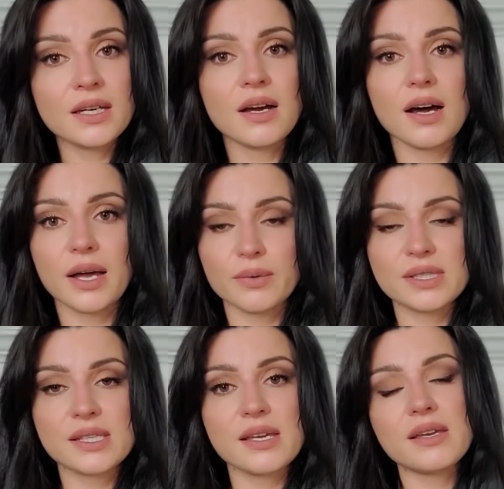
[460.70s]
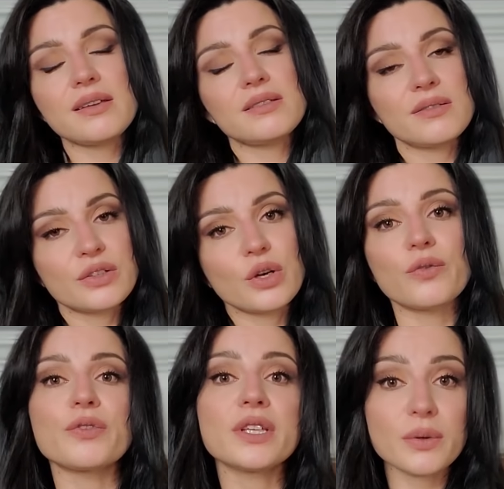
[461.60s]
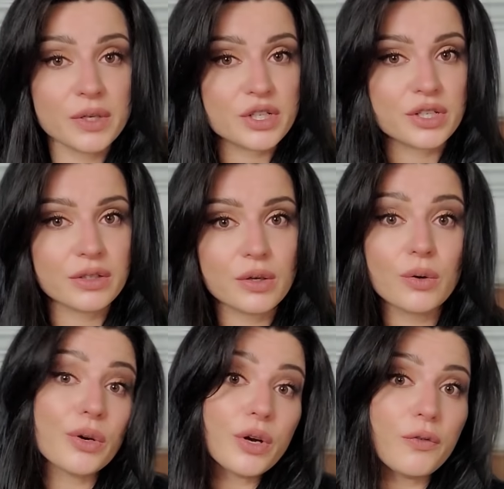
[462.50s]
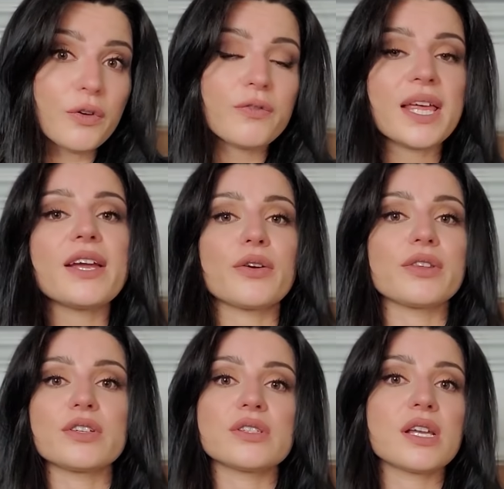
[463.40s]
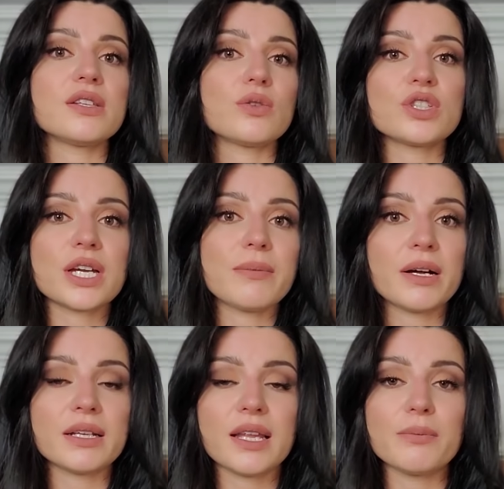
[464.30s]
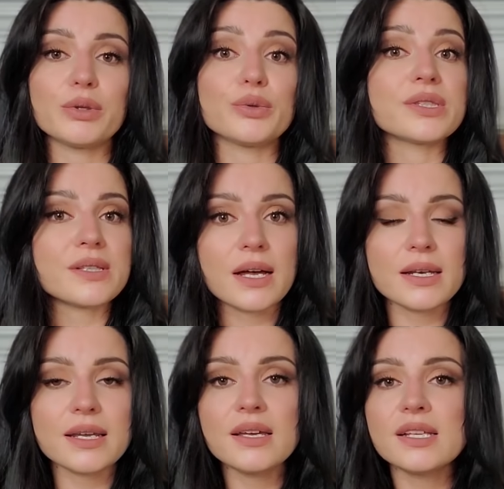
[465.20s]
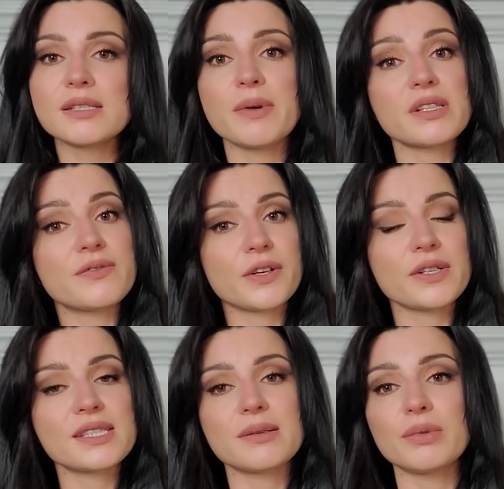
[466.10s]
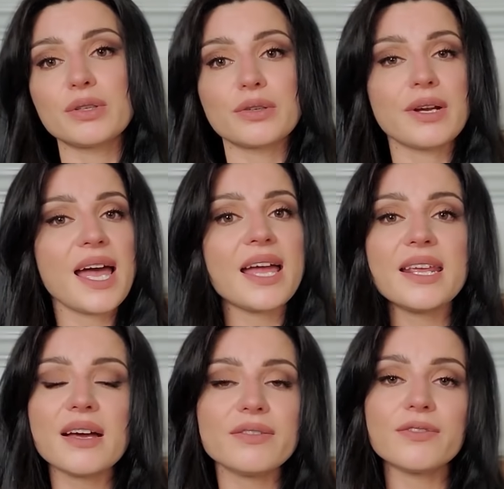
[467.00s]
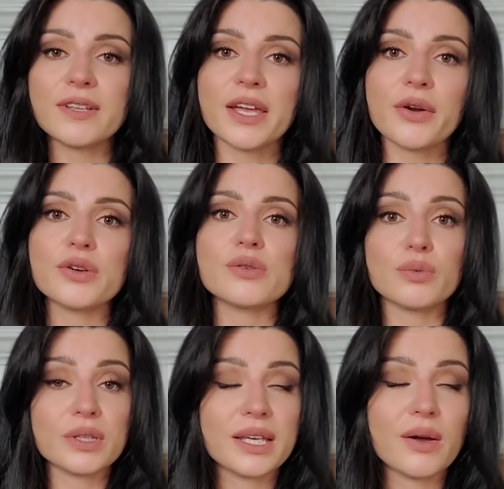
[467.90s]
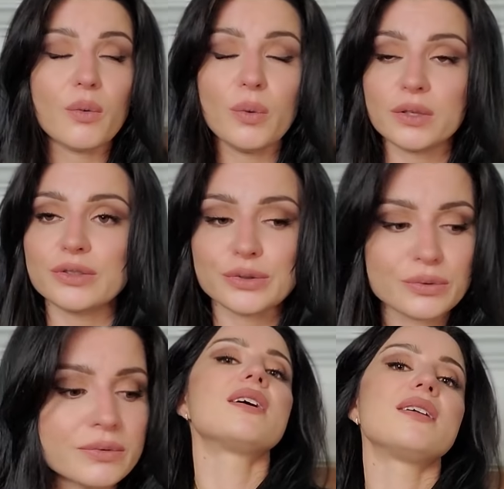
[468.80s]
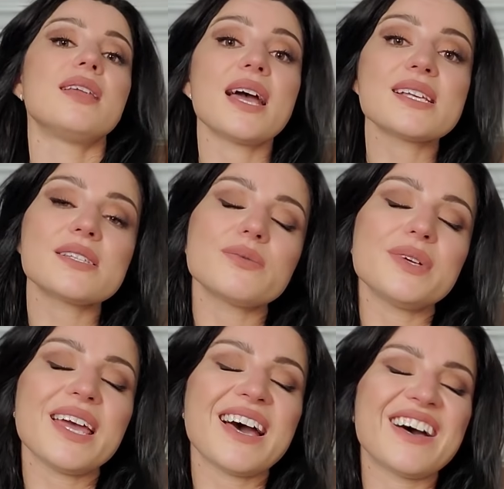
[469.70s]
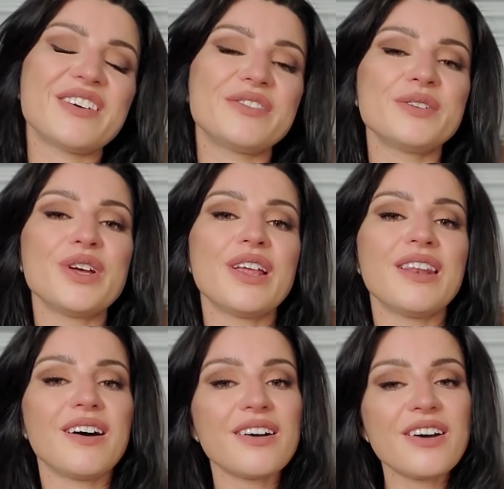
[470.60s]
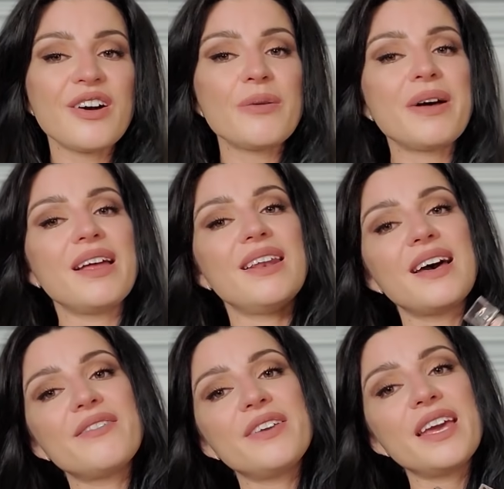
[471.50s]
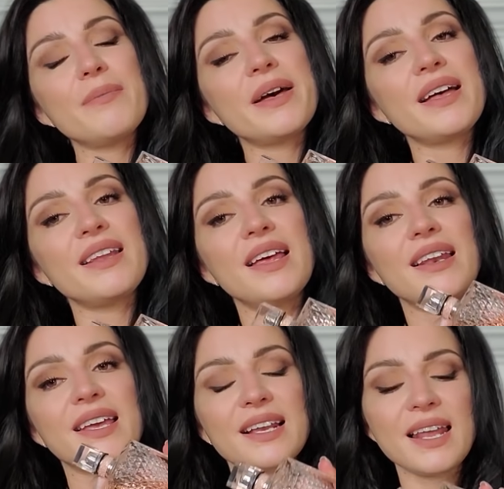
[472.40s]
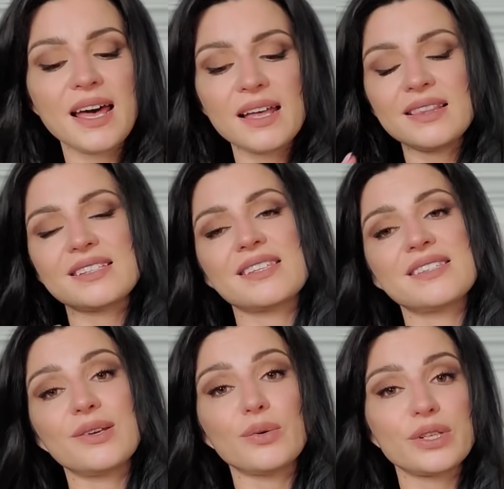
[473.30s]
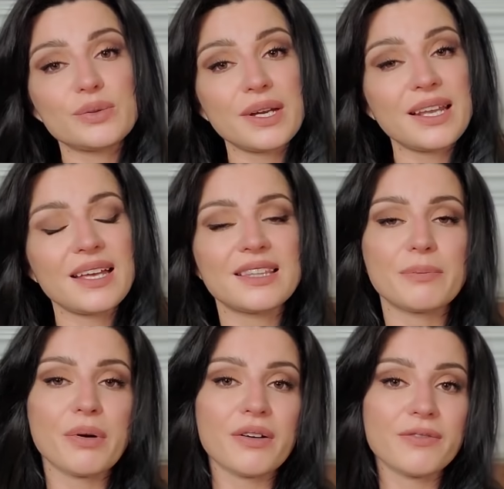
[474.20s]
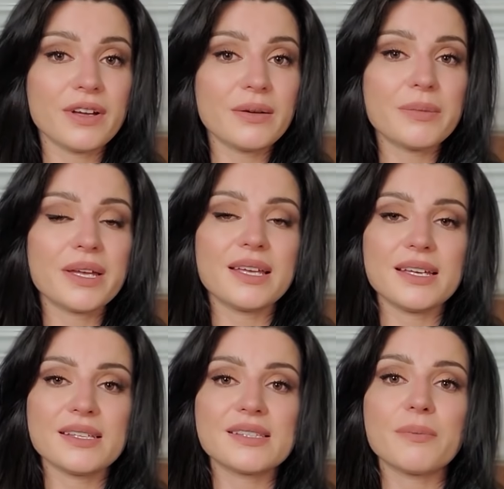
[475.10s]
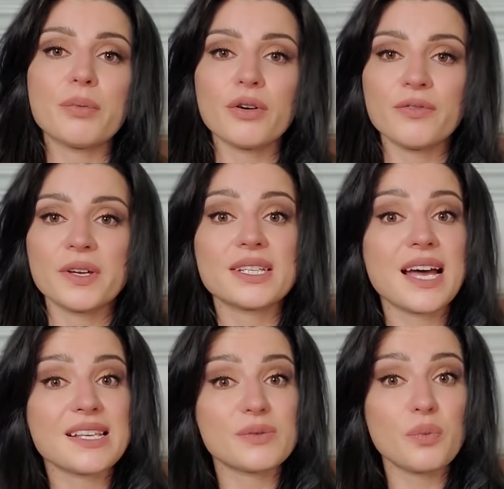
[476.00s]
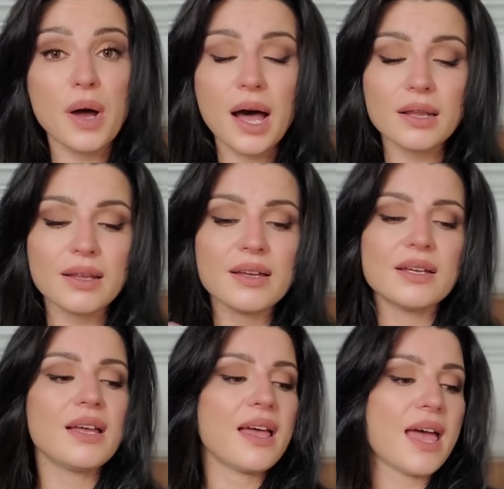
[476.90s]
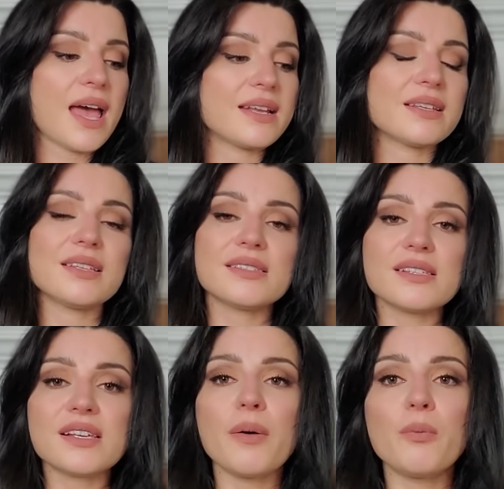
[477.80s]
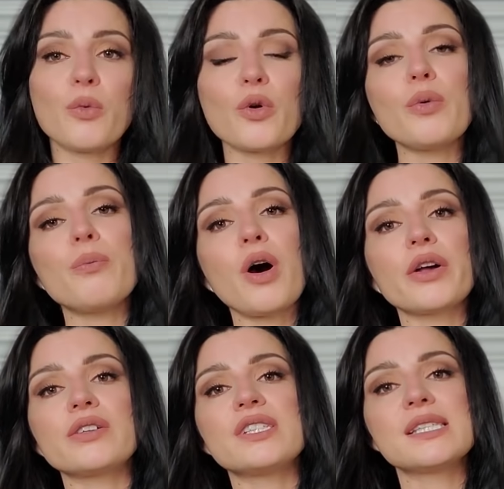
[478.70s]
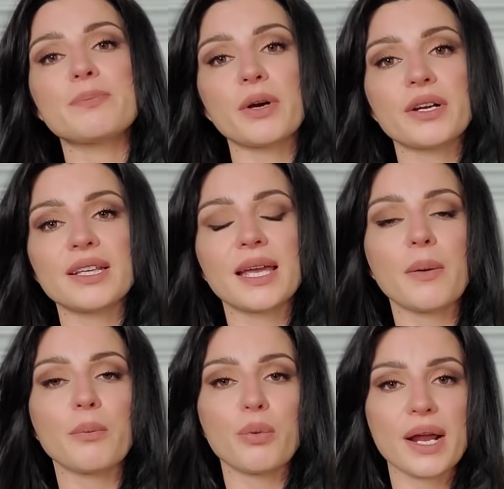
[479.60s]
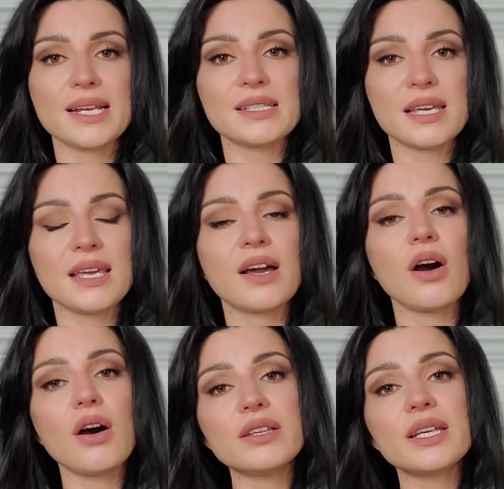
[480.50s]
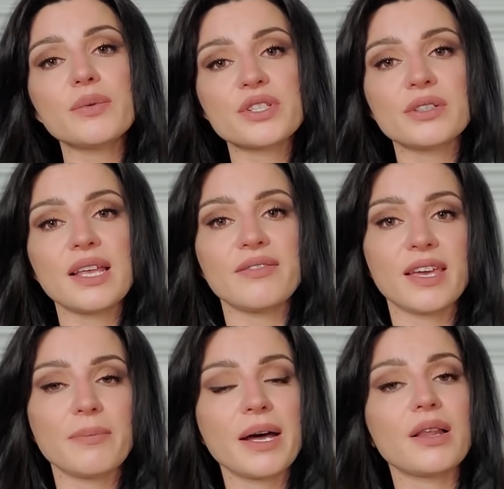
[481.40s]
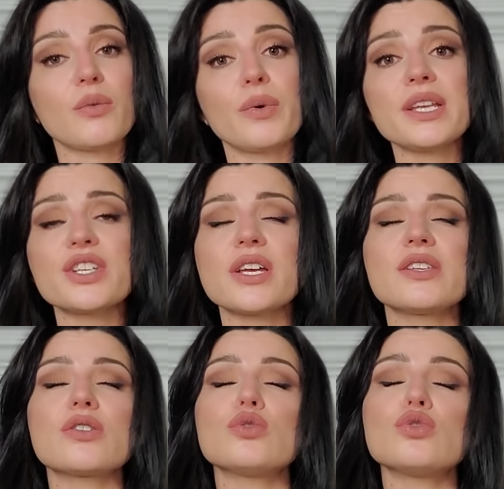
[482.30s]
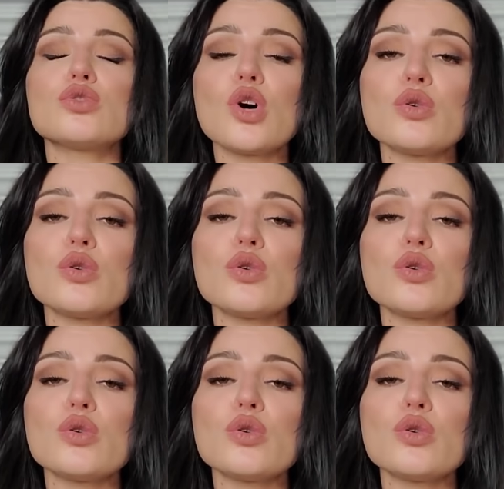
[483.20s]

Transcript: I would say go for the original or go for a flanker. There's Dolce Gabbana Light Blue Sun, smells very similar. Any of the flankers really will do. Next, we have Lancome La Vie est Belle L'Eclat. This is the Eau de Toilette. The parfum is perfect as well. And this is a more modern, sparkling, bright take on the original La Vie Belle, which is so,